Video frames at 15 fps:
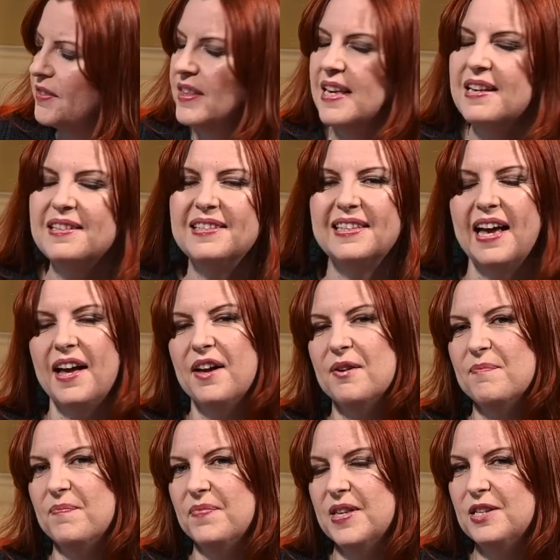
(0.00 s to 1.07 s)

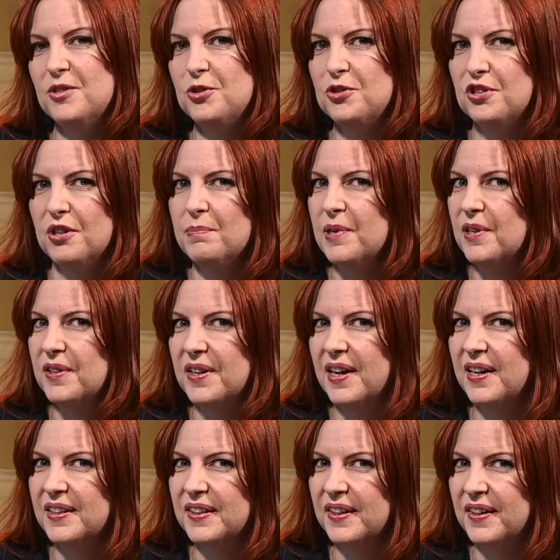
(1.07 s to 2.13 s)
this sherbet
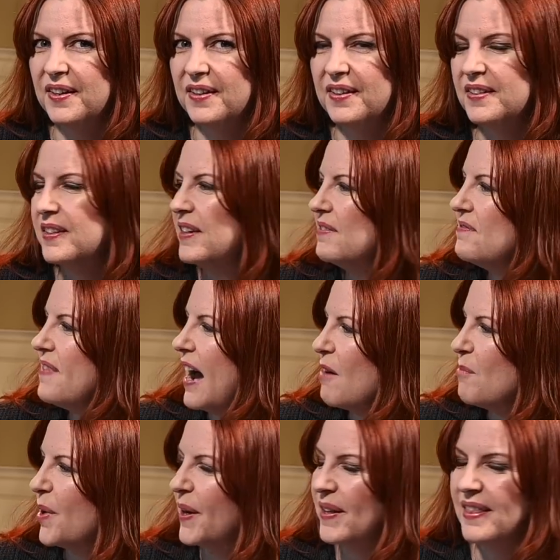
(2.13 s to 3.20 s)
colored
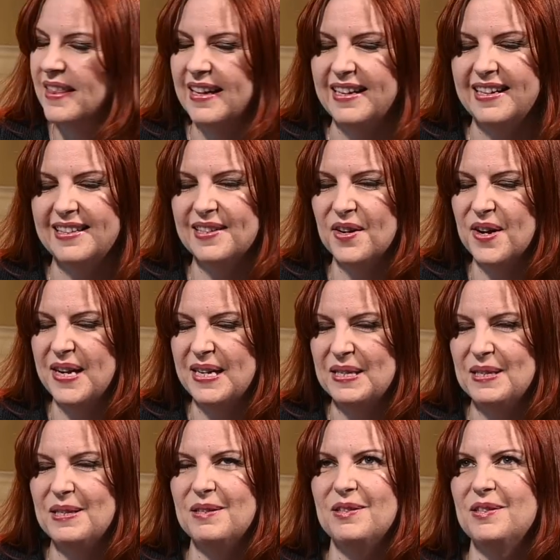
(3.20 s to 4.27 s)
fabric that it's on
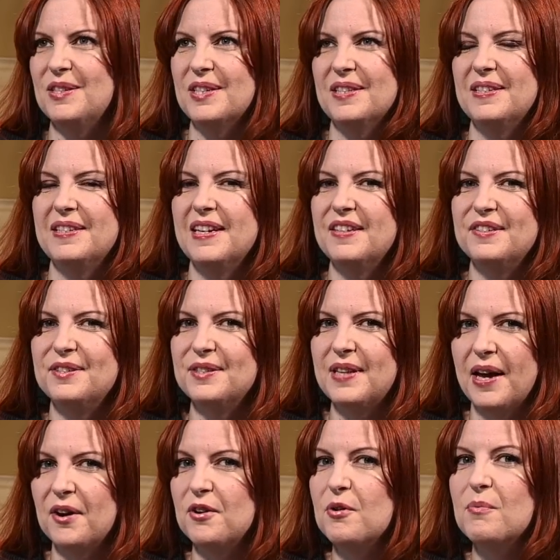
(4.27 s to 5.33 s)
is just, I
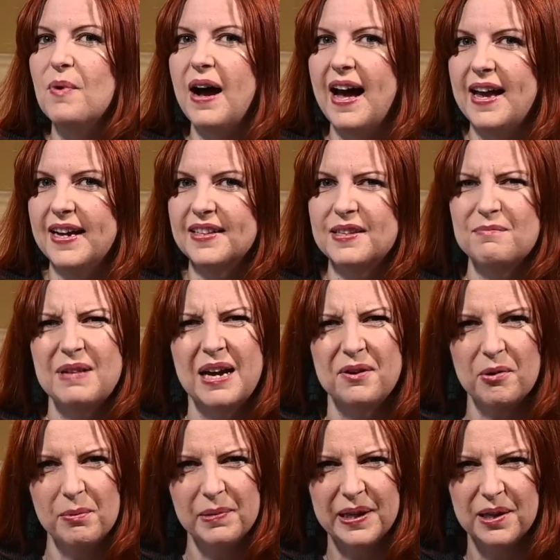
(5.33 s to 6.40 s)
don't know why, because I'm not
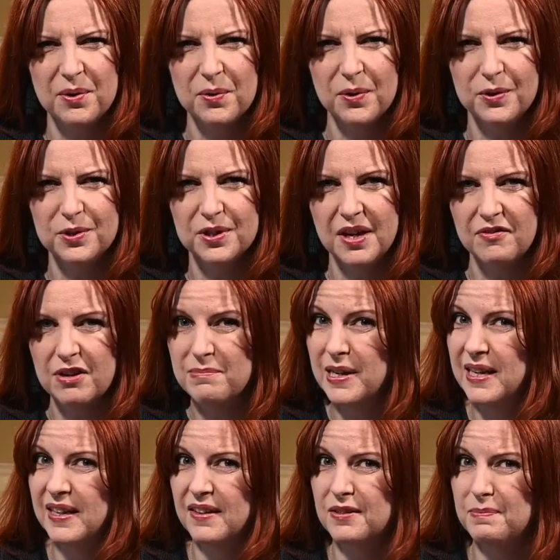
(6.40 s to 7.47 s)
normally an orange lover, but
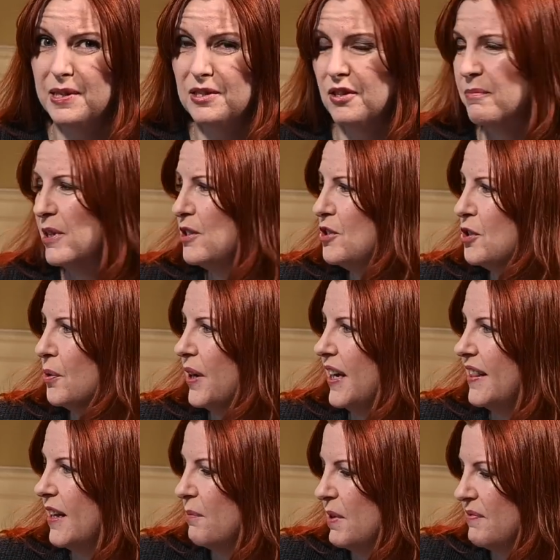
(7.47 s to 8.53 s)
it gives me so much joy.
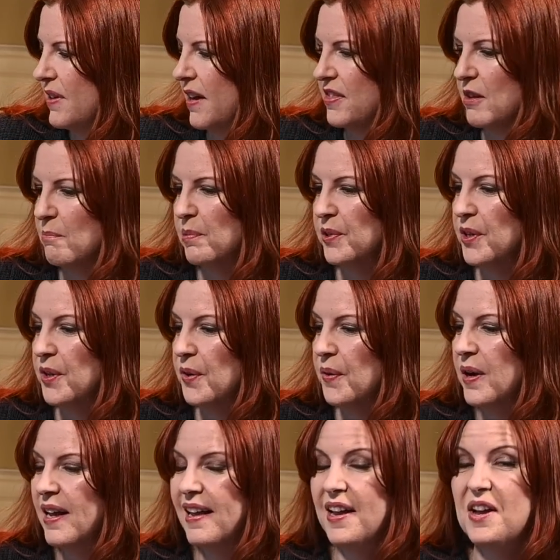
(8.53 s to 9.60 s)
And then we've got the blue,
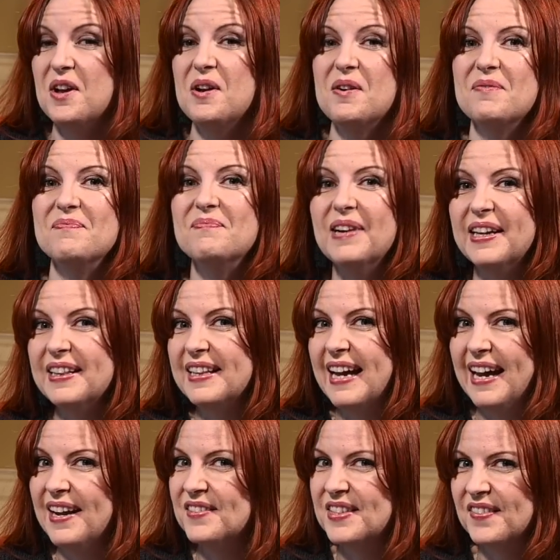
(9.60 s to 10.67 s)
but
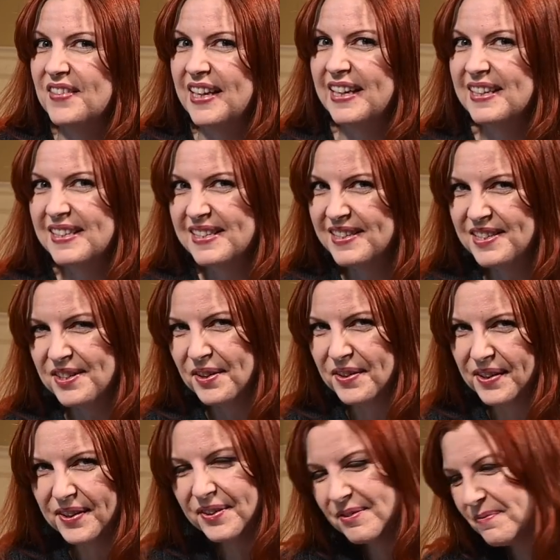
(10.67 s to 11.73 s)
I have something else to show you.